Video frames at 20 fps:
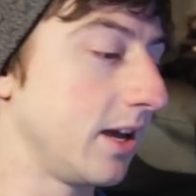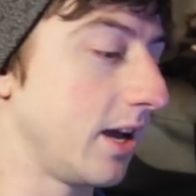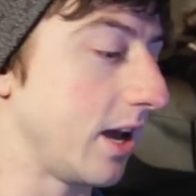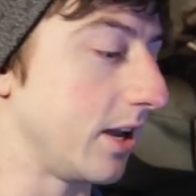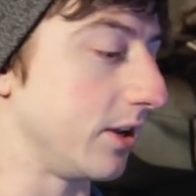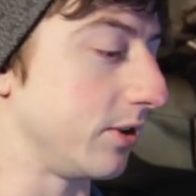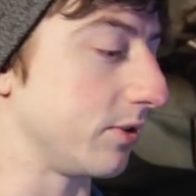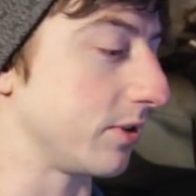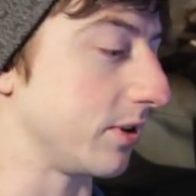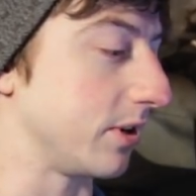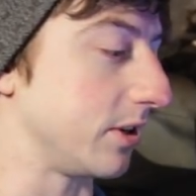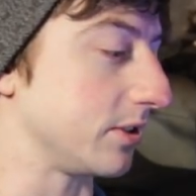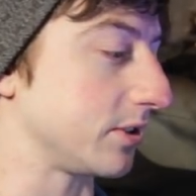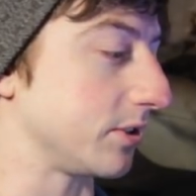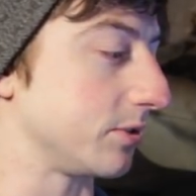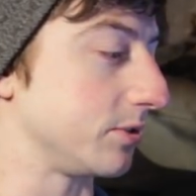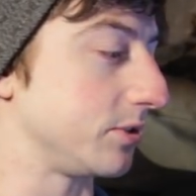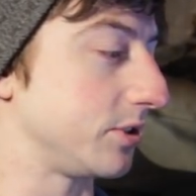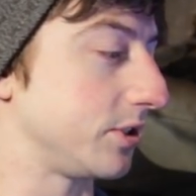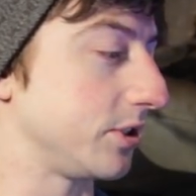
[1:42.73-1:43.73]
And you can
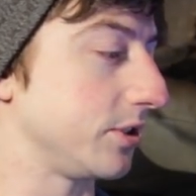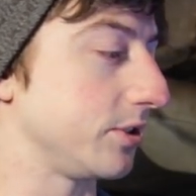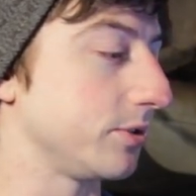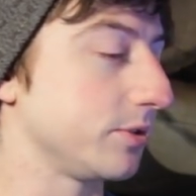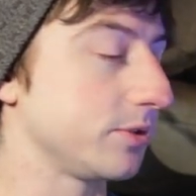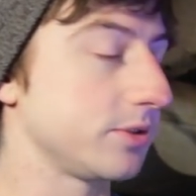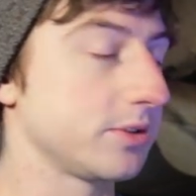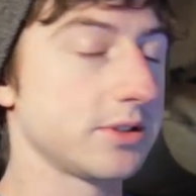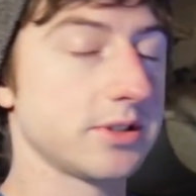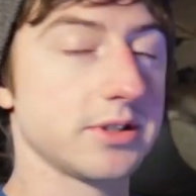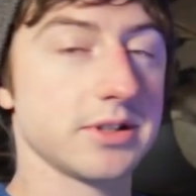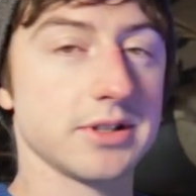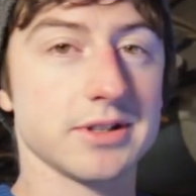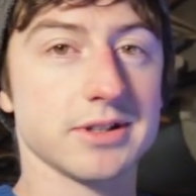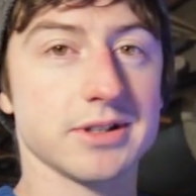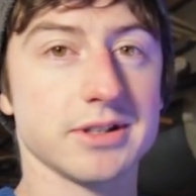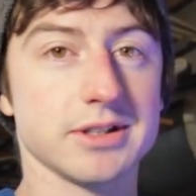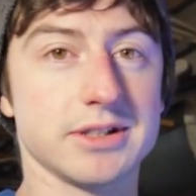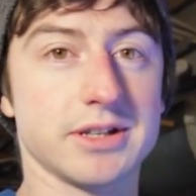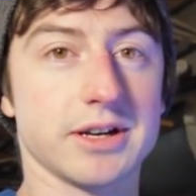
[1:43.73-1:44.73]
also choose
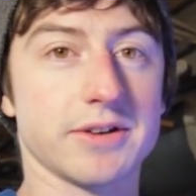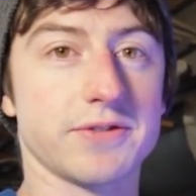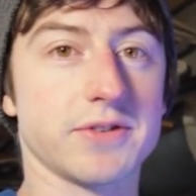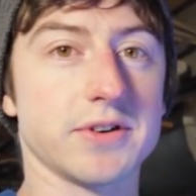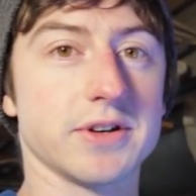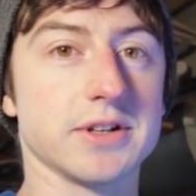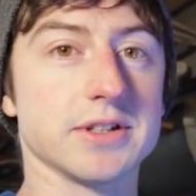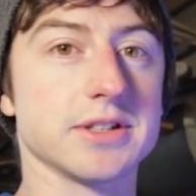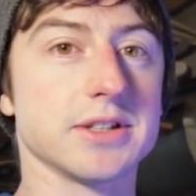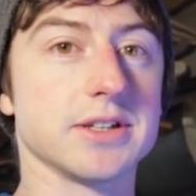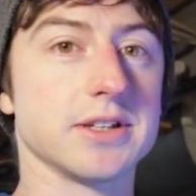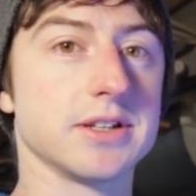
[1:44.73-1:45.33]
the different